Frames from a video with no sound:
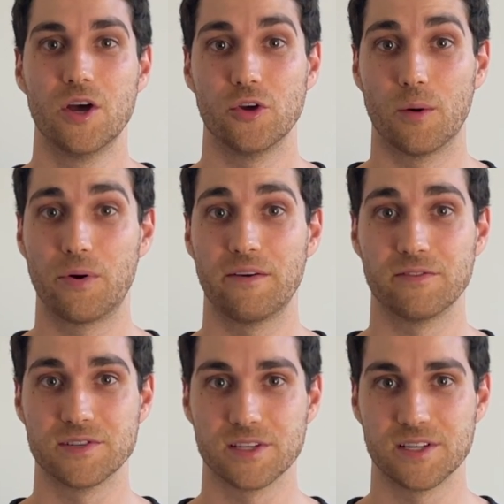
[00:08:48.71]
your
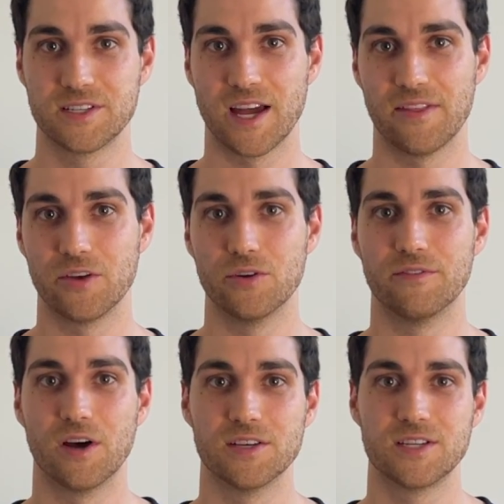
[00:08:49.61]
preference list and the
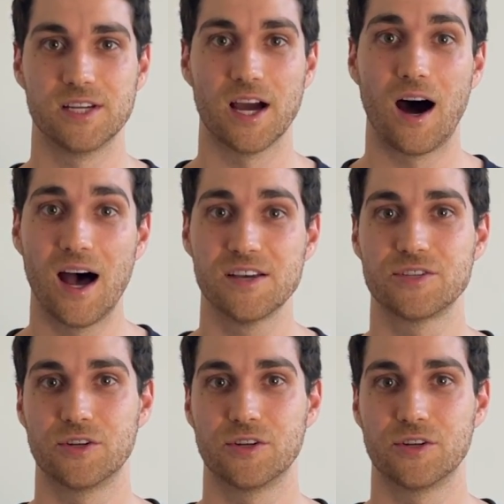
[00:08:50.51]
university highest